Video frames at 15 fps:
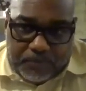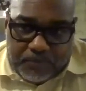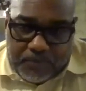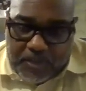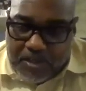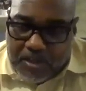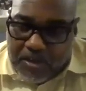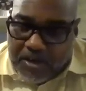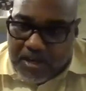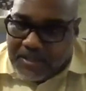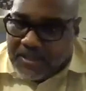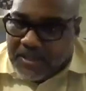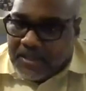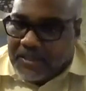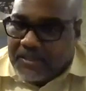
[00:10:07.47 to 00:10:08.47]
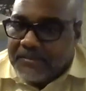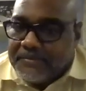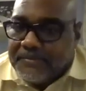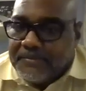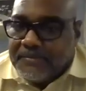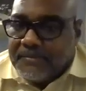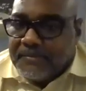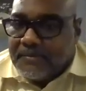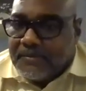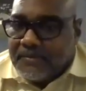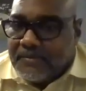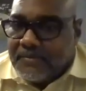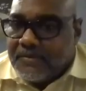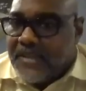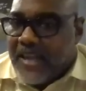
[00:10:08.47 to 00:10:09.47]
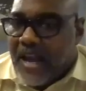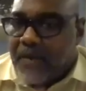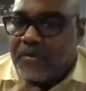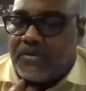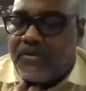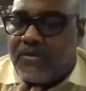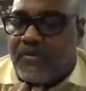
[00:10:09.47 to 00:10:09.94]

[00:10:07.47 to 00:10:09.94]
You know, and I think that was